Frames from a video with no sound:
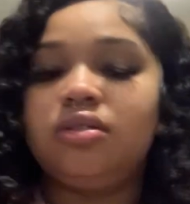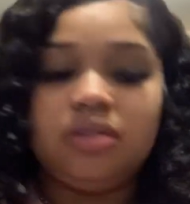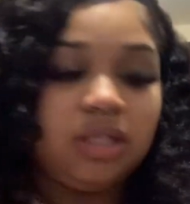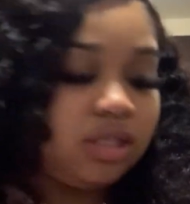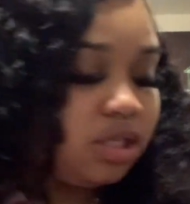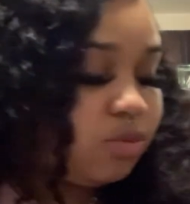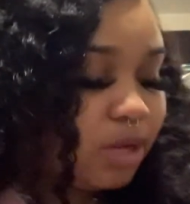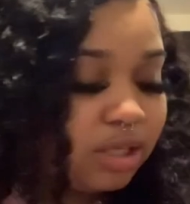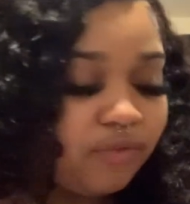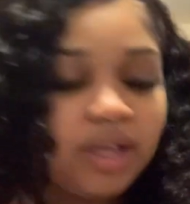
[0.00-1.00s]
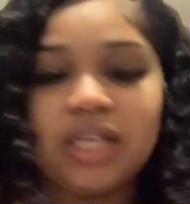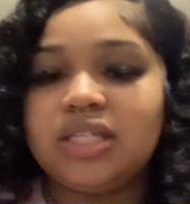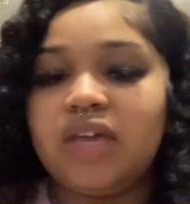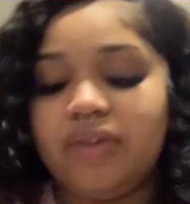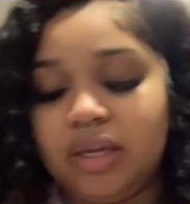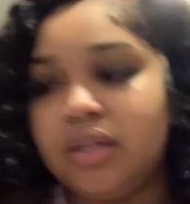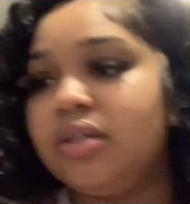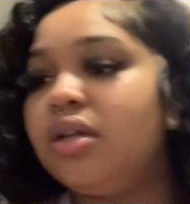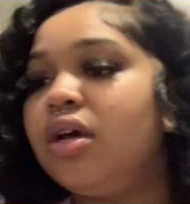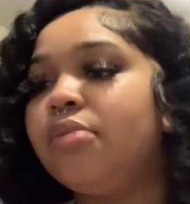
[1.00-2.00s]
This is what the fuck is giving.
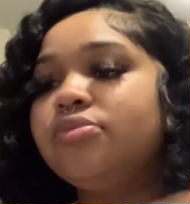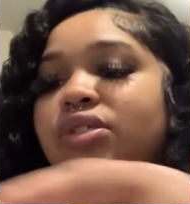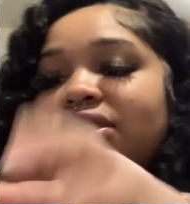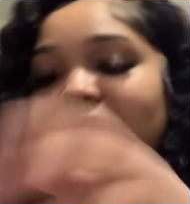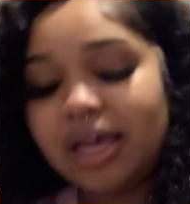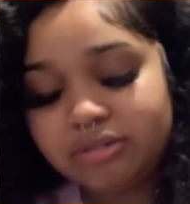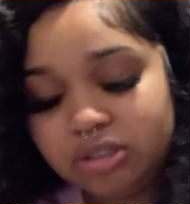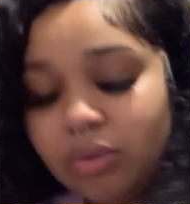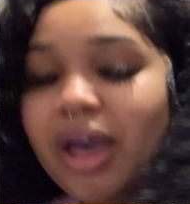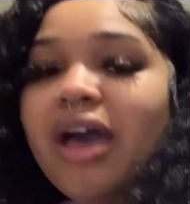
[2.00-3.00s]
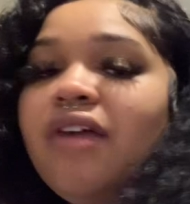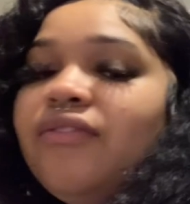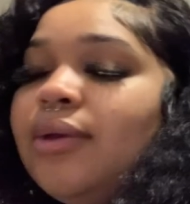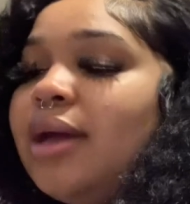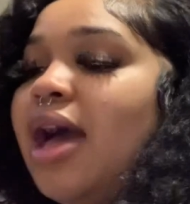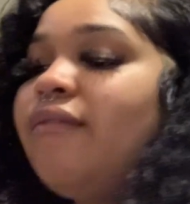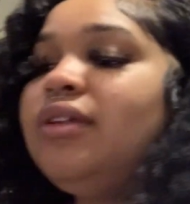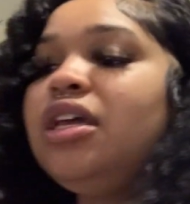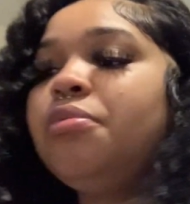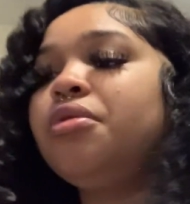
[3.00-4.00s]
What signs do I have here? I have
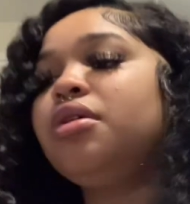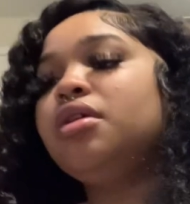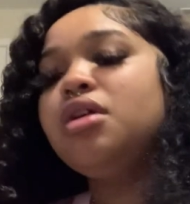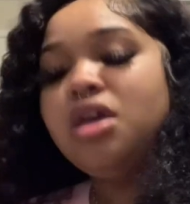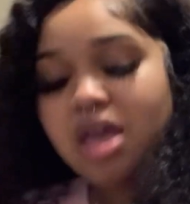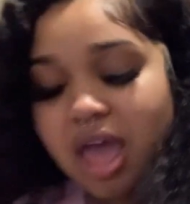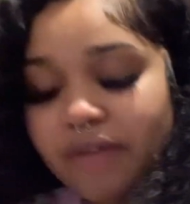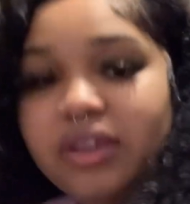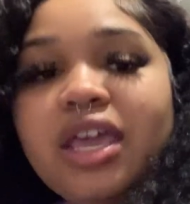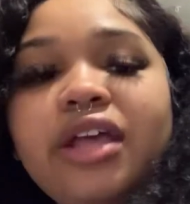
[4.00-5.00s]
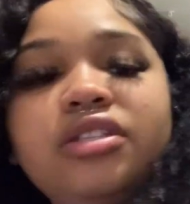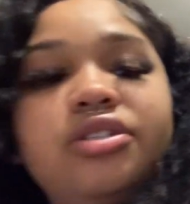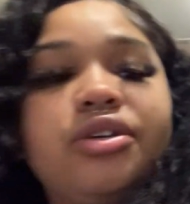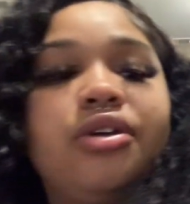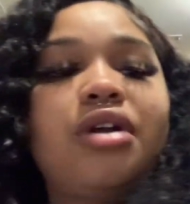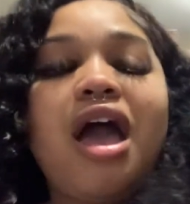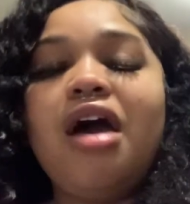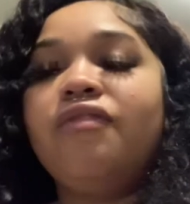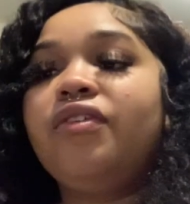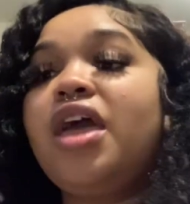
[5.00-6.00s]
Libra. I have Cancer. I
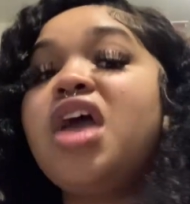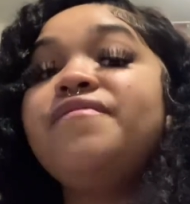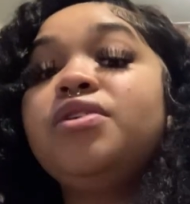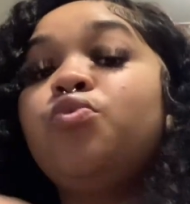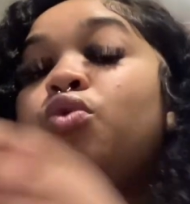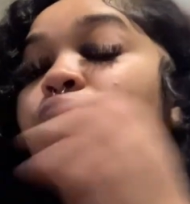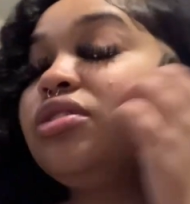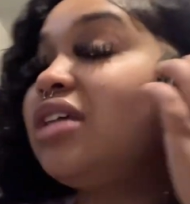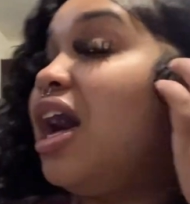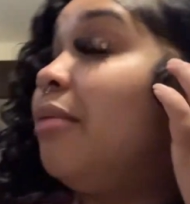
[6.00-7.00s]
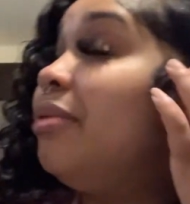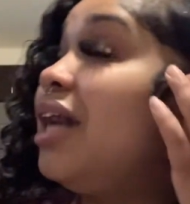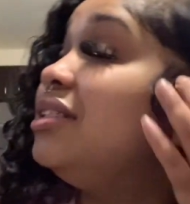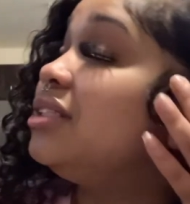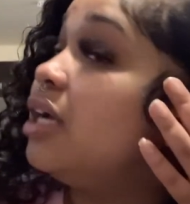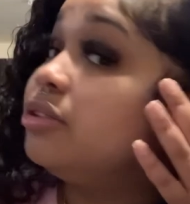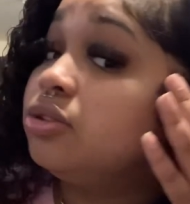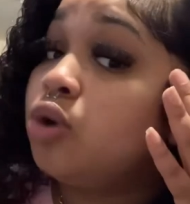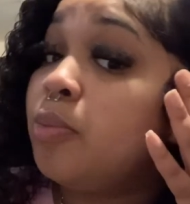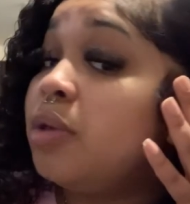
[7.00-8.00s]
have heavy water sign, Pisces, Cancer,
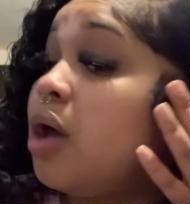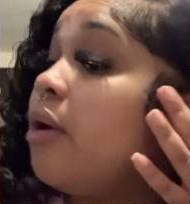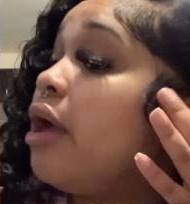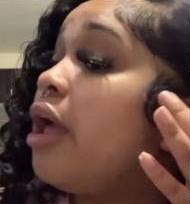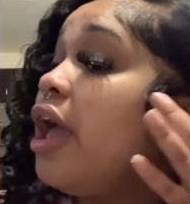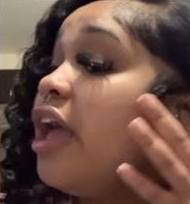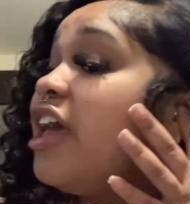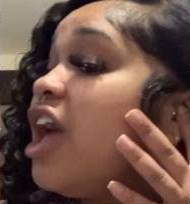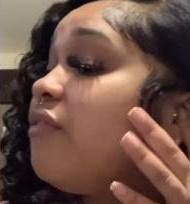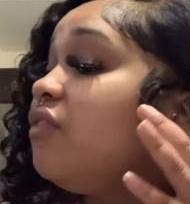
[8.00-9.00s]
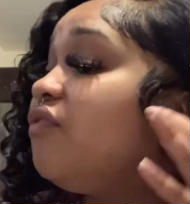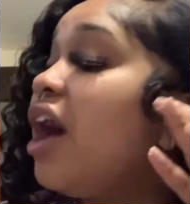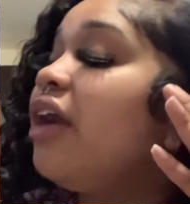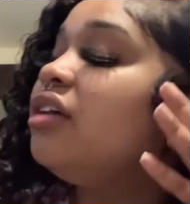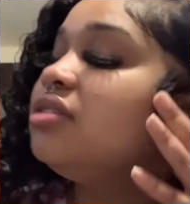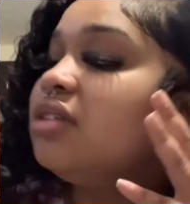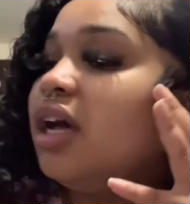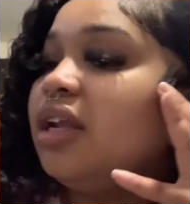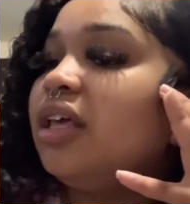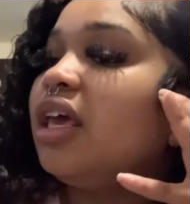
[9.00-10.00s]
Scorpio. Heavy fire
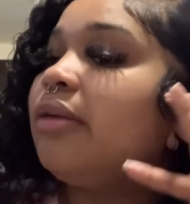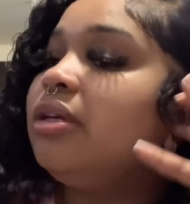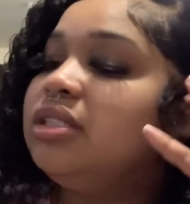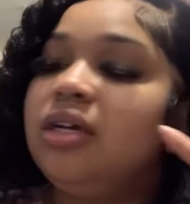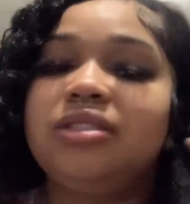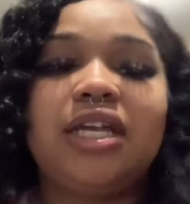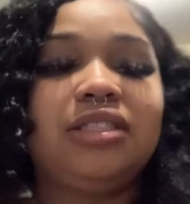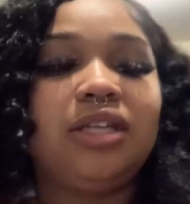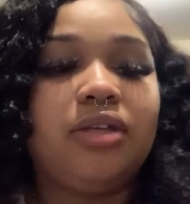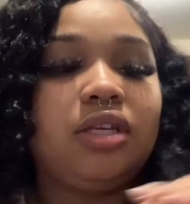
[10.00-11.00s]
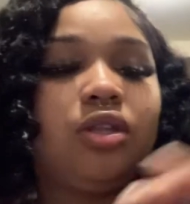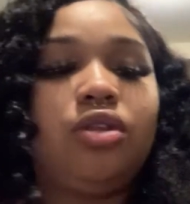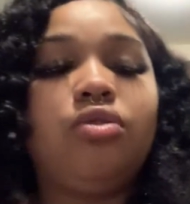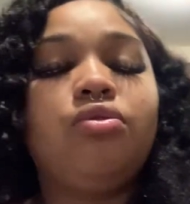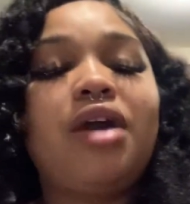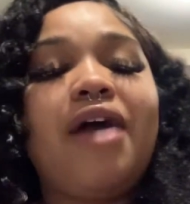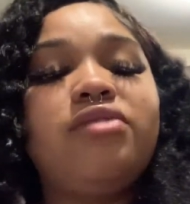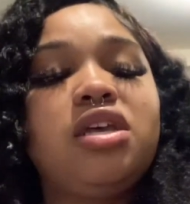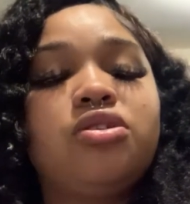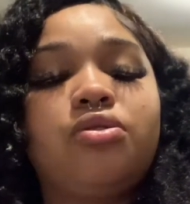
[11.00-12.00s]
sign, Aries, Leo, Sagittarius. Either you have
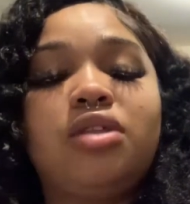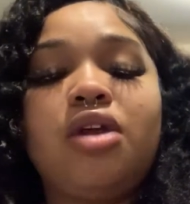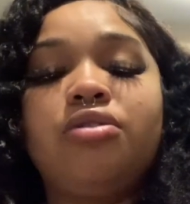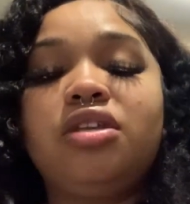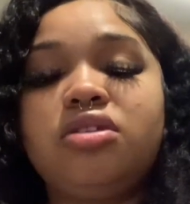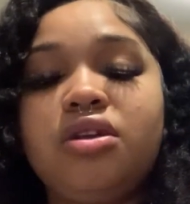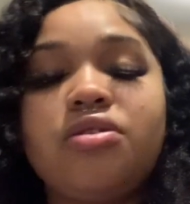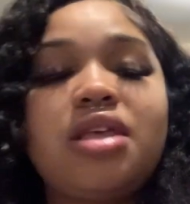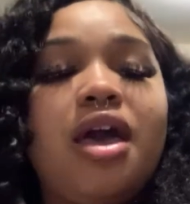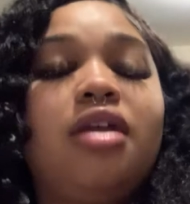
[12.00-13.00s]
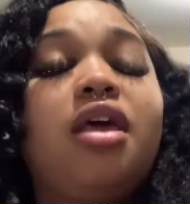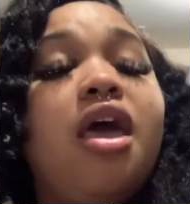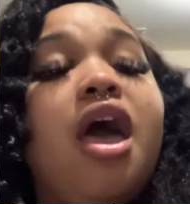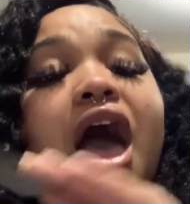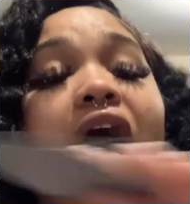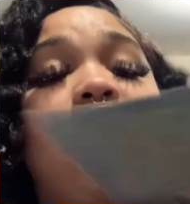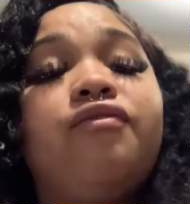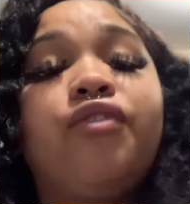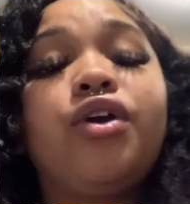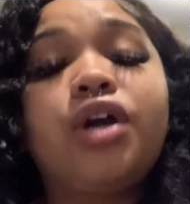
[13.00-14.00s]
these or this is their sign. I
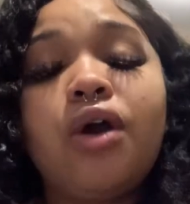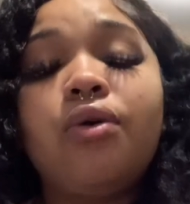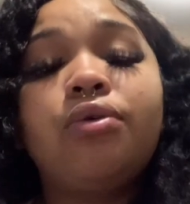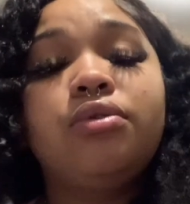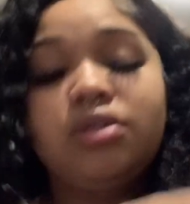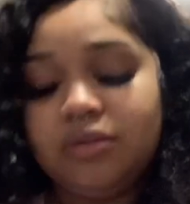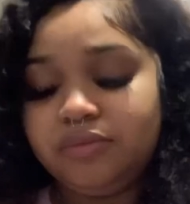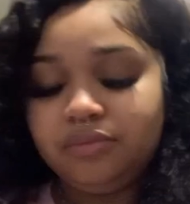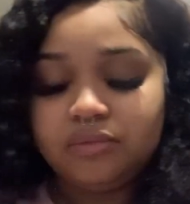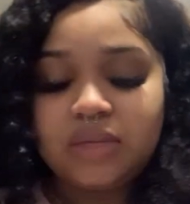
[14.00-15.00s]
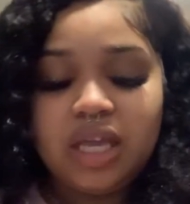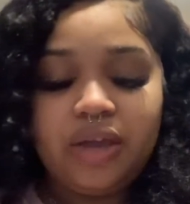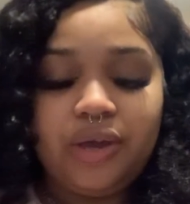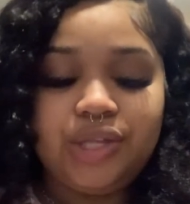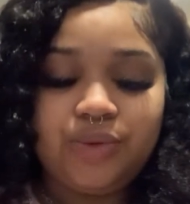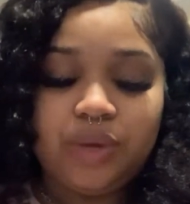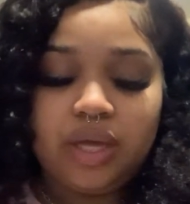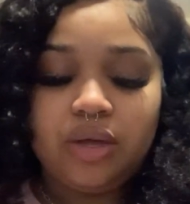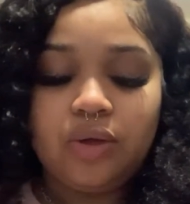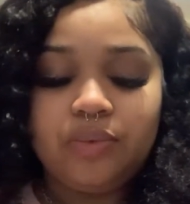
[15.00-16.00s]
have Virgo here as
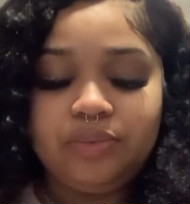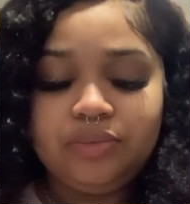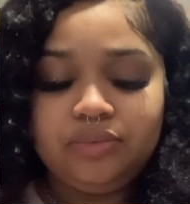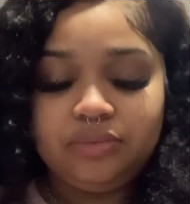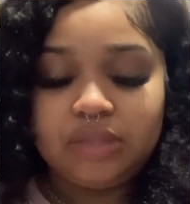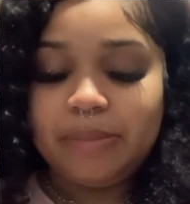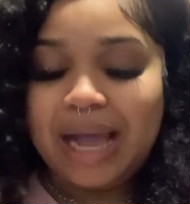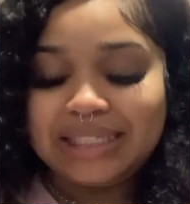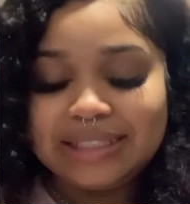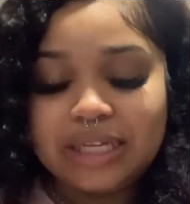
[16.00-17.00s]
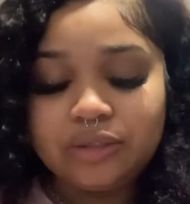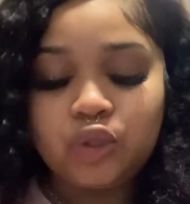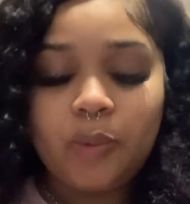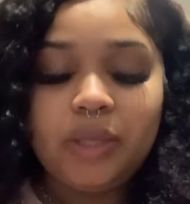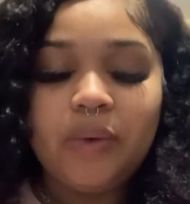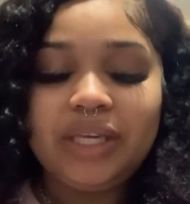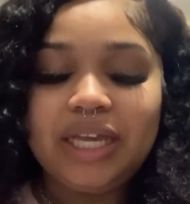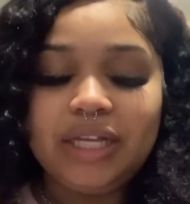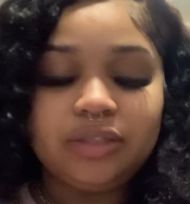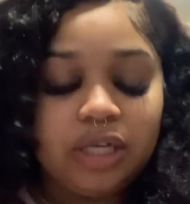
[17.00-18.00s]
well. Pisces, Cancer, Scorpio
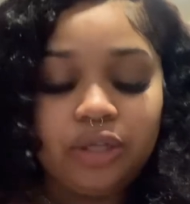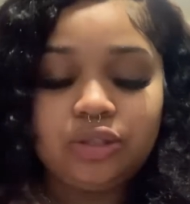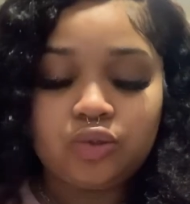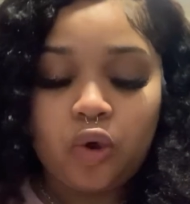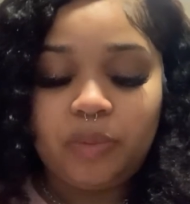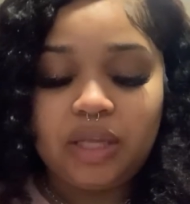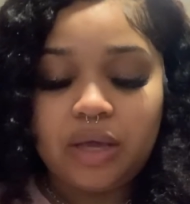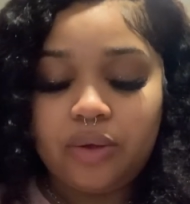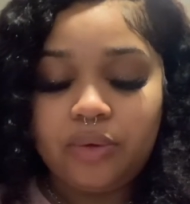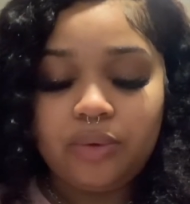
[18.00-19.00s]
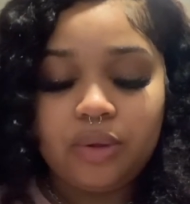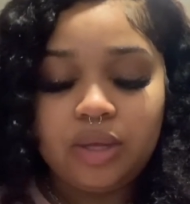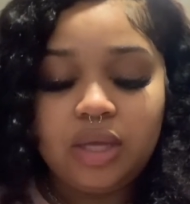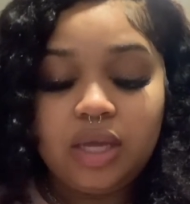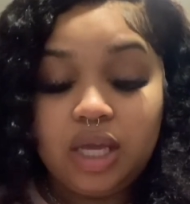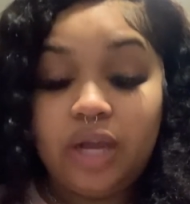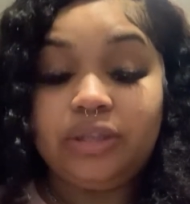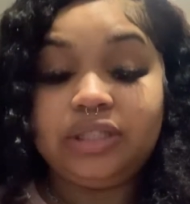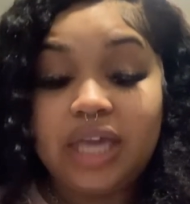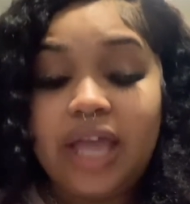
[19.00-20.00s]
again. Here's Scorpio.
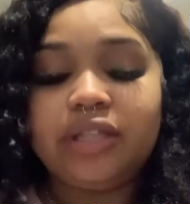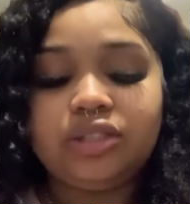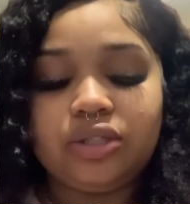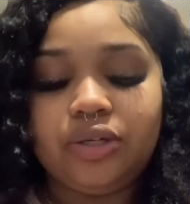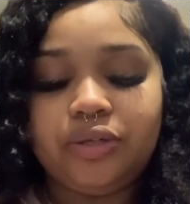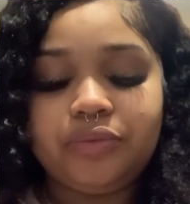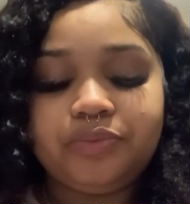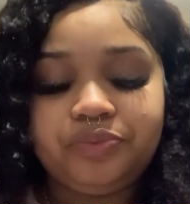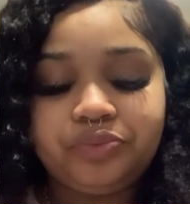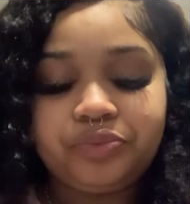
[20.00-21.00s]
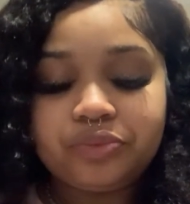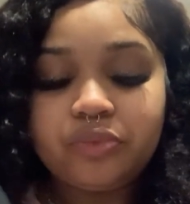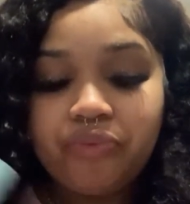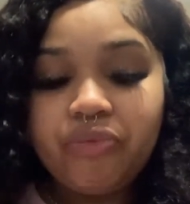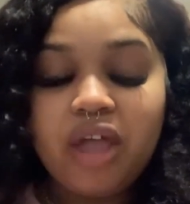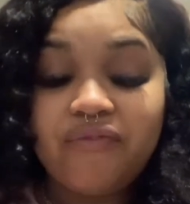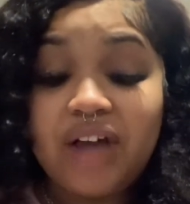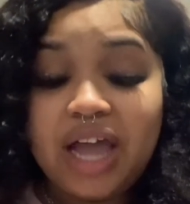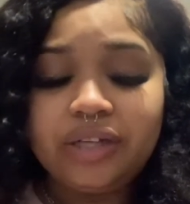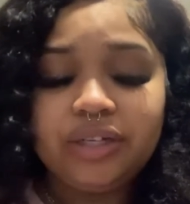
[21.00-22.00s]
Here's Cancer.
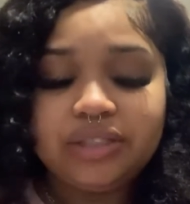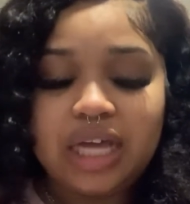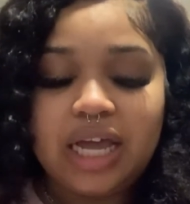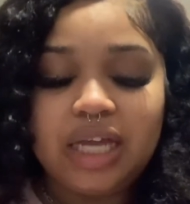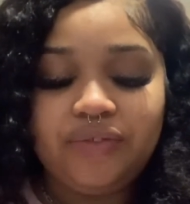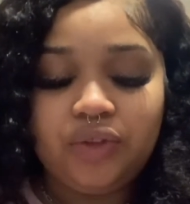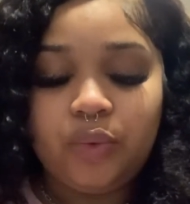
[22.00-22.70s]
Fire sign for the